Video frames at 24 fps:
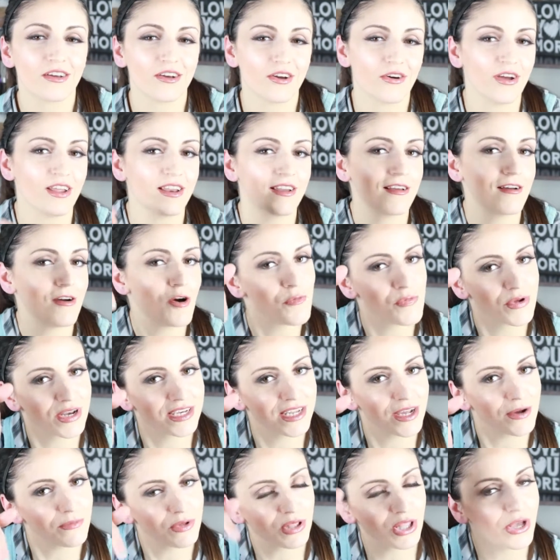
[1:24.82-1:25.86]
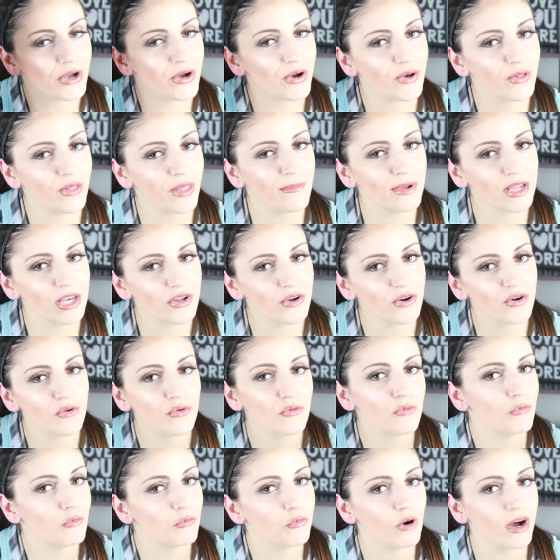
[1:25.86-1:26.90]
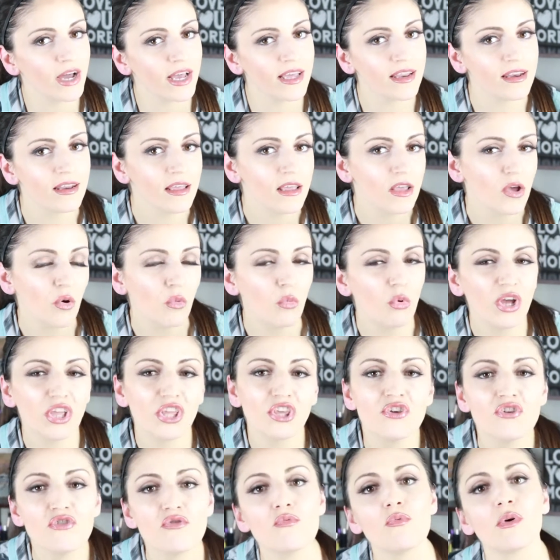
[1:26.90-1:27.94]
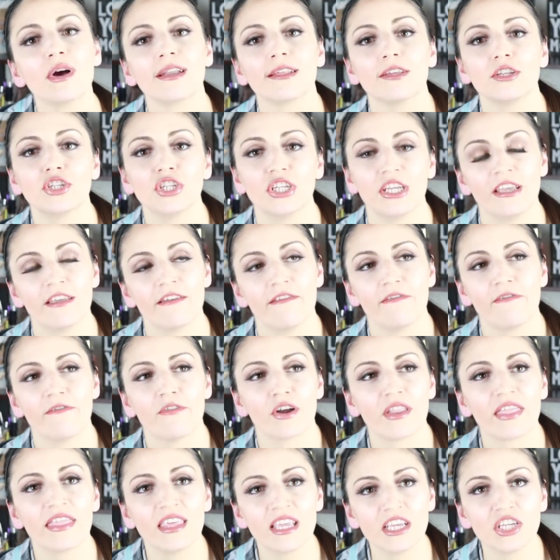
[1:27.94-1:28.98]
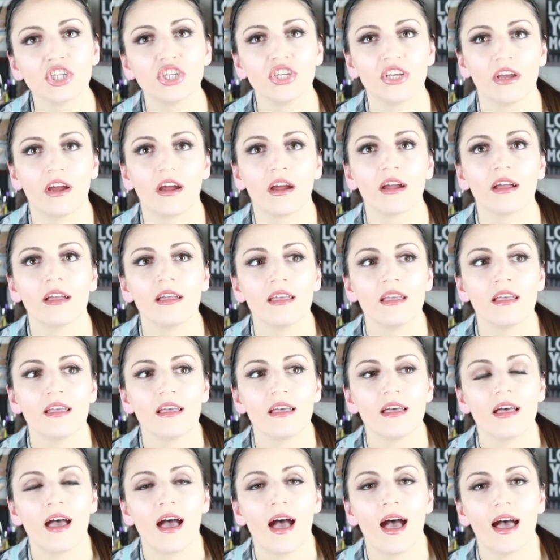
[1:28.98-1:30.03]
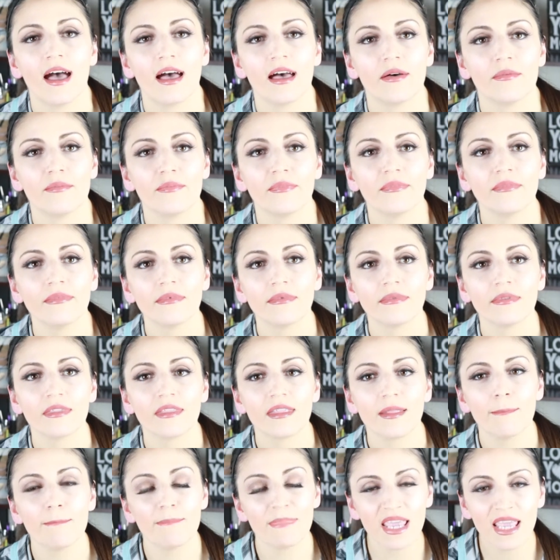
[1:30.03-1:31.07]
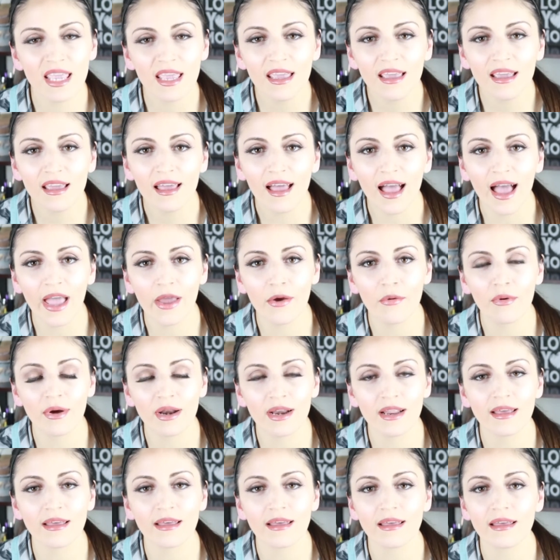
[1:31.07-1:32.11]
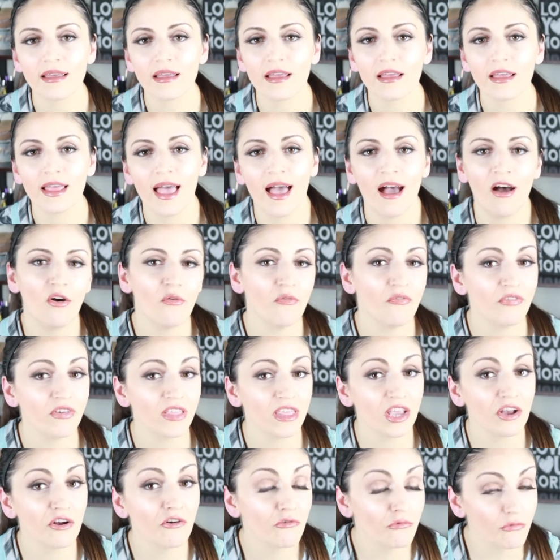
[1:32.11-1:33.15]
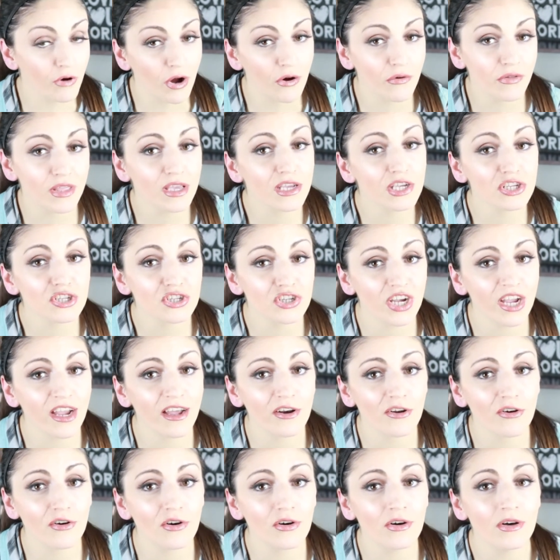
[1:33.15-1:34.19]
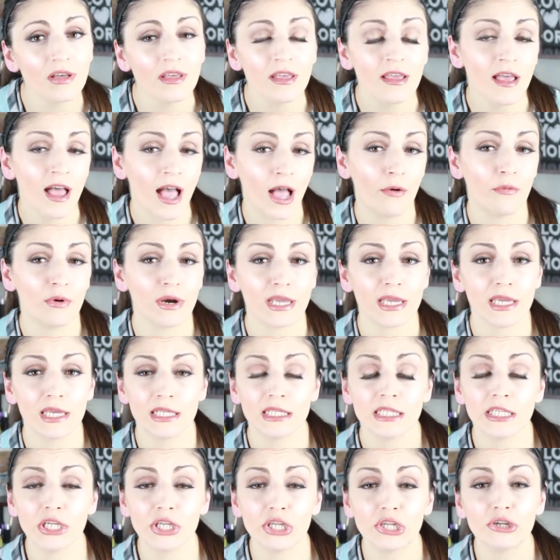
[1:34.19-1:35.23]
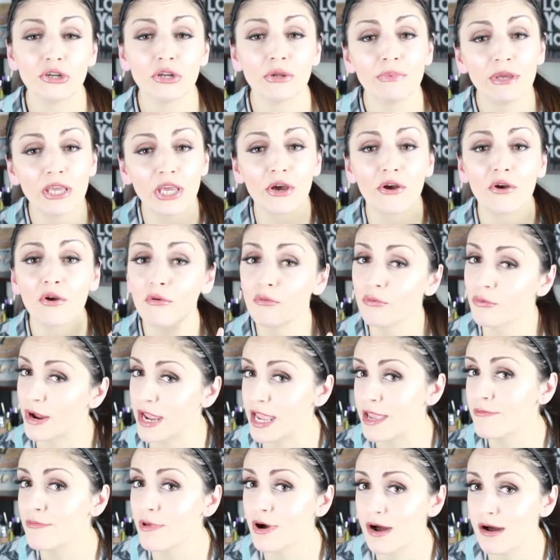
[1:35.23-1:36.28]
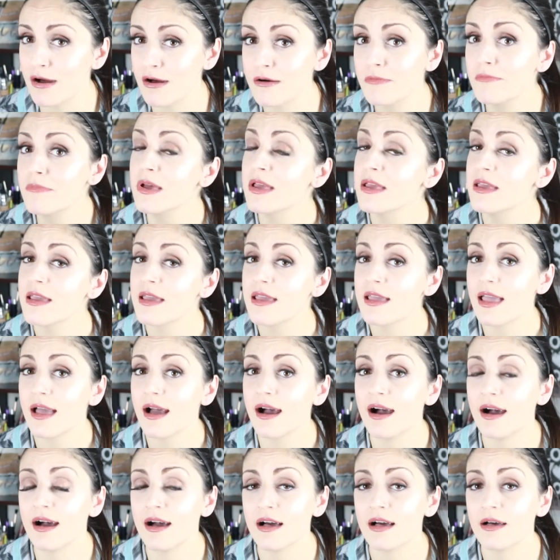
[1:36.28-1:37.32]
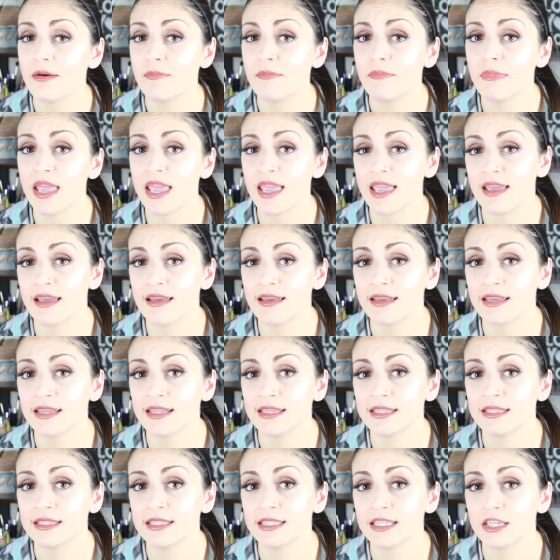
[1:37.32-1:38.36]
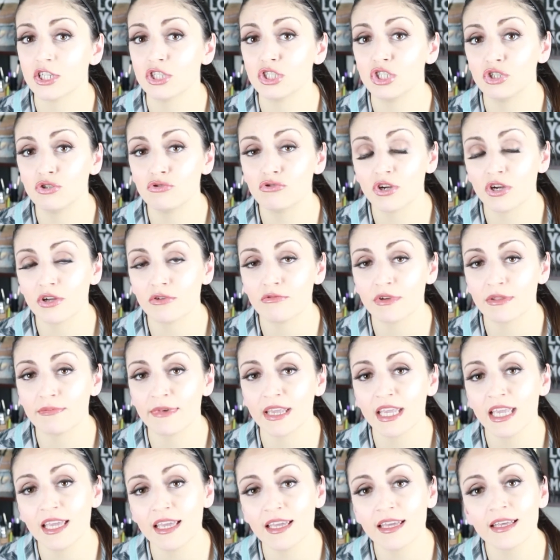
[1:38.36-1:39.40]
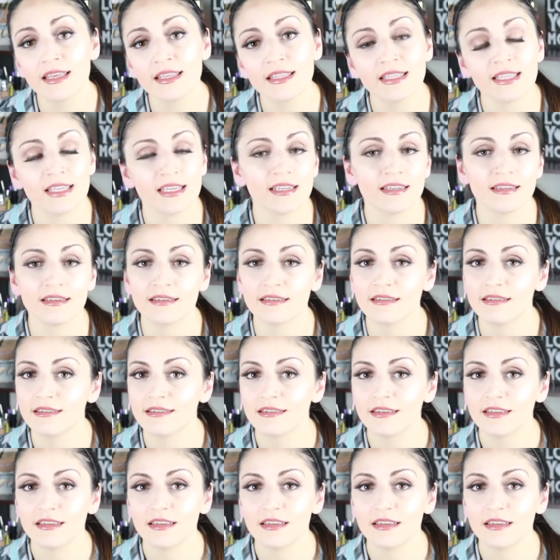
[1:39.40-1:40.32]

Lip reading: Go ahead and comment down below. Let me know what you want to achieve for this year. Me, I want to hopefully grow this channel. I want to continue to be a great mom and do good with my kids and